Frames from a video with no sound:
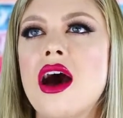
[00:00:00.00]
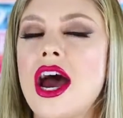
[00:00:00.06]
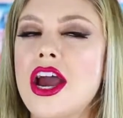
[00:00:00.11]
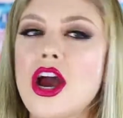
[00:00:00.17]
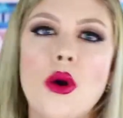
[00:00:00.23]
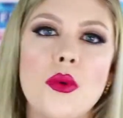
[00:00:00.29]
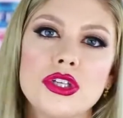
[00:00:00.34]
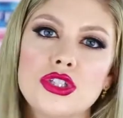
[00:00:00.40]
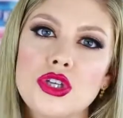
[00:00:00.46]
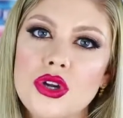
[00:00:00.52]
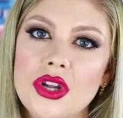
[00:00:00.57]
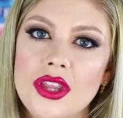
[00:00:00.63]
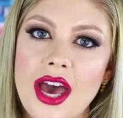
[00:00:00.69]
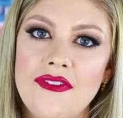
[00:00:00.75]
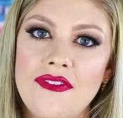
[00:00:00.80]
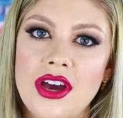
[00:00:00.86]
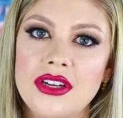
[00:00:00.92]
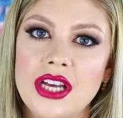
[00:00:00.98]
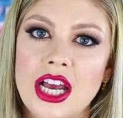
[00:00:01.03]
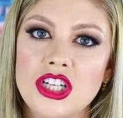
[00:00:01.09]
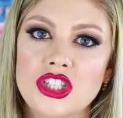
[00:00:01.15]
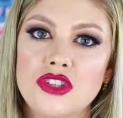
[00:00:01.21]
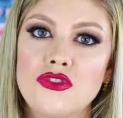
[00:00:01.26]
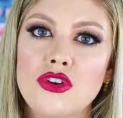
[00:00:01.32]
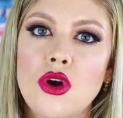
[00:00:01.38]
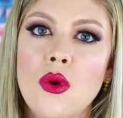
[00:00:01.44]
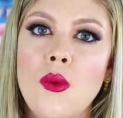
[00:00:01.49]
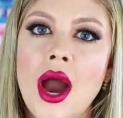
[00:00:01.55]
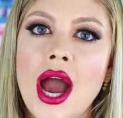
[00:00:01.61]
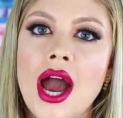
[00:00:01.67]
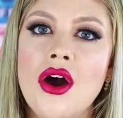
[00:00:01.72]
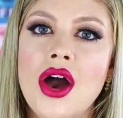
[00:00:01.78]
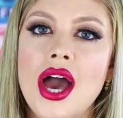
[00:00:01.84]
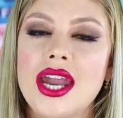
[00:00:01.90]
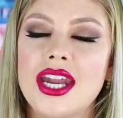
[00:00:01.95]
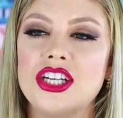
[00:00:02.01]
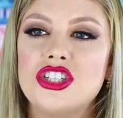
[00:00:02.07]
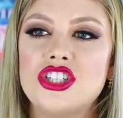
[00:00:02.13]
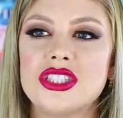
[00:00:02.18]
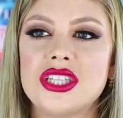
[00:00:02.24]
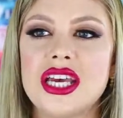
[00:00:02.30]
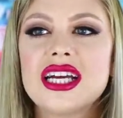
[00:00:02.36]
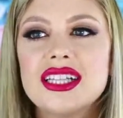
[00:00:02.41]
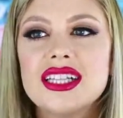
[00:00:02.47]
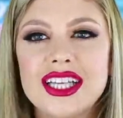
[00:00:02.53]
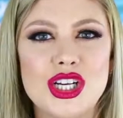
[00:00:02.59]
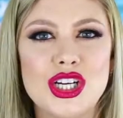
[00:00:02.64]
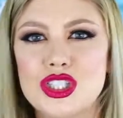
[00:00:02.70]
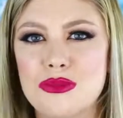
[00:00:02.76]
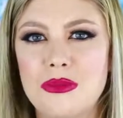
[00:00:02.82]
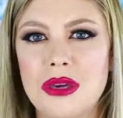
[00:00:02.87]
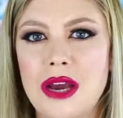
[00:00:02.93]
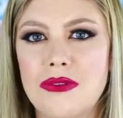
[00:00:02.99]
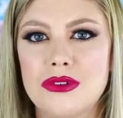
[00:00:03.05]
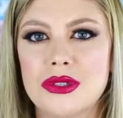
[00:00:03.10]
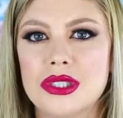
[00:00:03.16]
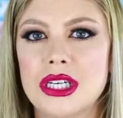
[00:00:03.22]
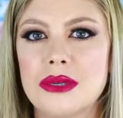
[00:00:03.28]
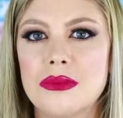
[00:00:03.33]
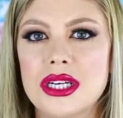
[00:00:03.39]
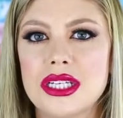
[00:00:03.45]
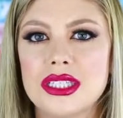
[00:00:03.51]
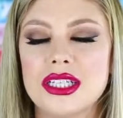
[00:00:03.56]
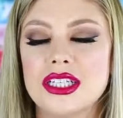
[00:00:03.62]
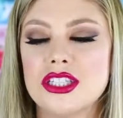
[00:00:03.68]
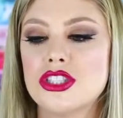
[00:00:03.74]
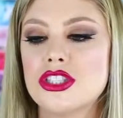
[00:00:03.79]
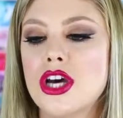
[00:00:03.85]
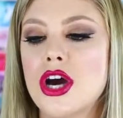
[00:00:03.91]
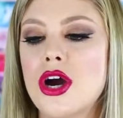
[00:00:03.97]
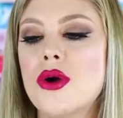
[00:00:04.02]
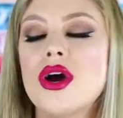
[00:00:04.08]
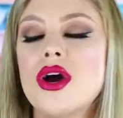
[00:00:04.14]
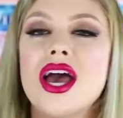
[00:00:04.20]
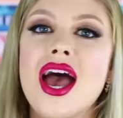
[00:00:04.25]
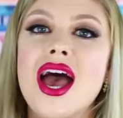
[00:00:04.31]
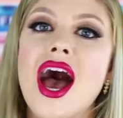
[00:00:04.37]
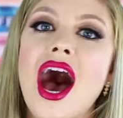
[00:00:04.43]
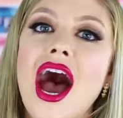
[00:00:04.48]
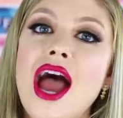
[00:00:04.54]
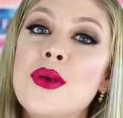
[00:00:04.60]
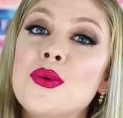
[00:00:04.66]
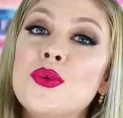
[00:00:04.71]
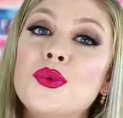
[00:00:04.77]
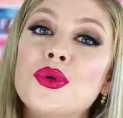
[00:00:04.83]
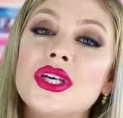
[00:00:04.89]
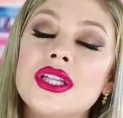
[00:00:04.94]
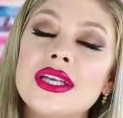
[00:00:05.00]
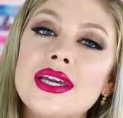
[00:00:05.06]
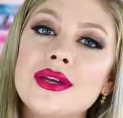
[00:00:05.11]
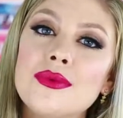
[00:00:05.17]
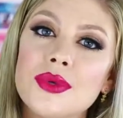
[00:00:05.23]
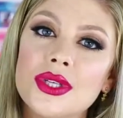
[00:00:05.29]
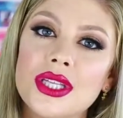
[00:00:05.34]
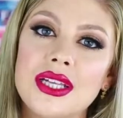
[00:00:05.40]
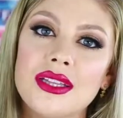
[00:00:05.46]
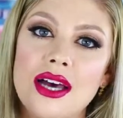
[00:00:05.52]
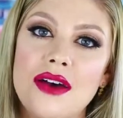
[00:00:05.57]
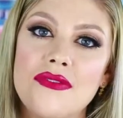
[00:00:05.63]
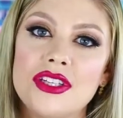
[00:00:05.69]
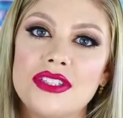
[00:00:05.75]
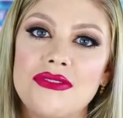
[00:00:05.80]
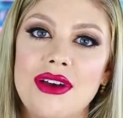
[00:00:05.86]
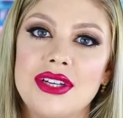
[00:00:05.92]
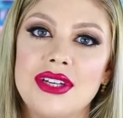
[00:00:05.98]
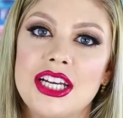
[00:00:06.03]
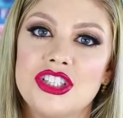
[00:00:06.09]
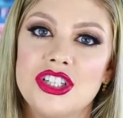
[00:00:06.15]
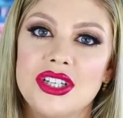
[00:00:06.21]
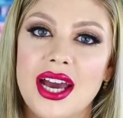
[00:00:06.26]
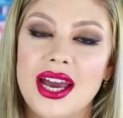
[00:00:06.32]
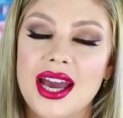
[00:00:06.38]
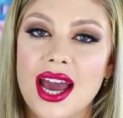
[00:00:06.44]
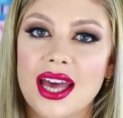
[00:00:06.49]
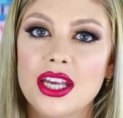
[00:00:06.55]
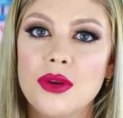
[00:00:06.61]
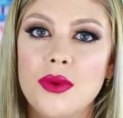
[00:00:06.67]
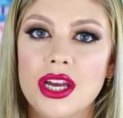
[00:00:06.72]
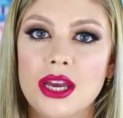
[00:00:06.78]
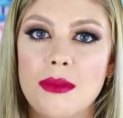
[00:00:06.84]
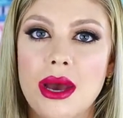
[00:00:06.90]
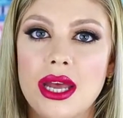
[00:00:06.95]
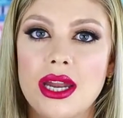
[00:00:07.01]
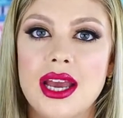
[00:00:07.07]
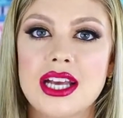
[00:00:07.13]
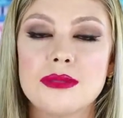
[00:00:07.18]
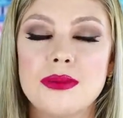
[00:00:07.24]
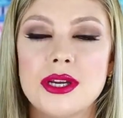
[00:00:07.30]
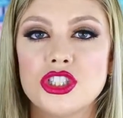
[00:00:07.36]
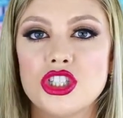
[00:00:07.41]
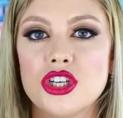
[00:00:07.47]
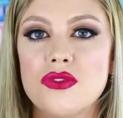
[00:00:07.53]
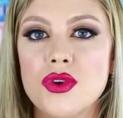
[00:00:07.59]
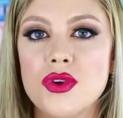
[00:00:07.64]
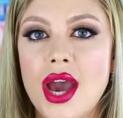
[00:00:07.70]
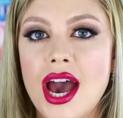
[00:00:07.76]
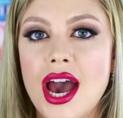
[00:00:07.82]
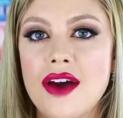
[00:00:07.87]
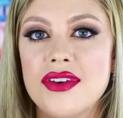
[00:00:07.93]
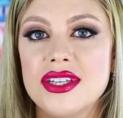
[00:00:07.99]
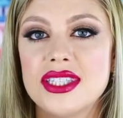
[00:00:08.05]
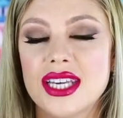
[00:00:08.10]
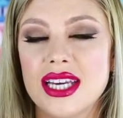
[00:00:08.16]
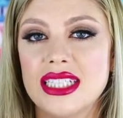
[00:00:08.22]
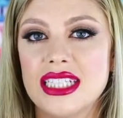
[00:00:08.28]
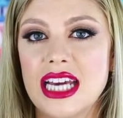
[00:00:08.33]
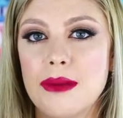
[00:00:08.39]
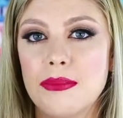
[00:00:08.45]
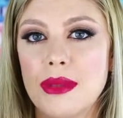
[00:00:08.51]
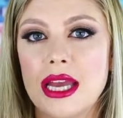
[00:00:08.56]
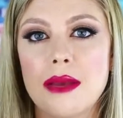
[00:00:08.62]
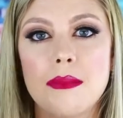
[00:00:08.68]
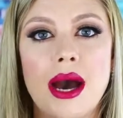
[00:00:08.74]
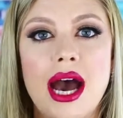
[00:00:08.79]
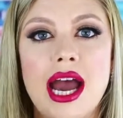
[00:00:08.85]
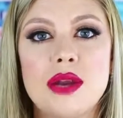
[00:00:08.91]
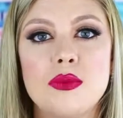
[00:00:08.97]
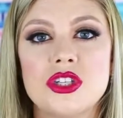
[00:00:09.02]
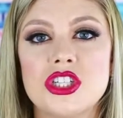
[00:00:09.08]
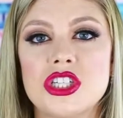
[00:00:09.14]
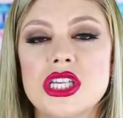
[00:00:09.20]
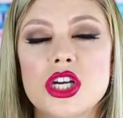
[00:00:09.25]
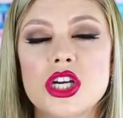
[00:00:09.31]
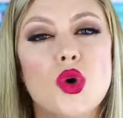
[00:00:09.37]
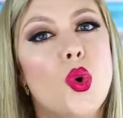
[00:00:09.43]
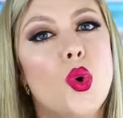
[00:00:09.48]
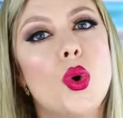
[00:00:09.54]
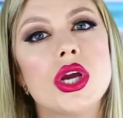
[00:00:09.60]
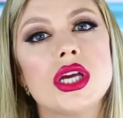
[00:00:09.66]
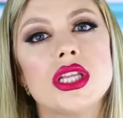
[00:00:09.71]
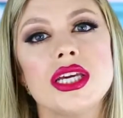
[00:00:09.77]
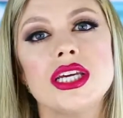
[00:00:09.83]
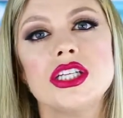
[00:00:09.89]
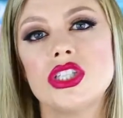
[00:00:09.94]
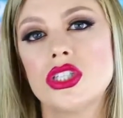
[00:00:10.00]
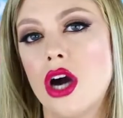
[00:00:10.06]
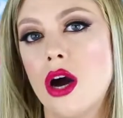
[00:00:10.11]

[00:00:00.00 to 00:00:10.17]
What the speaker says: I always go to that foundation for a while and it just like clears me up for some reason. So I really, really love this foundation. I highly recommend it, especially if you have a skin type like mine, which is like oily to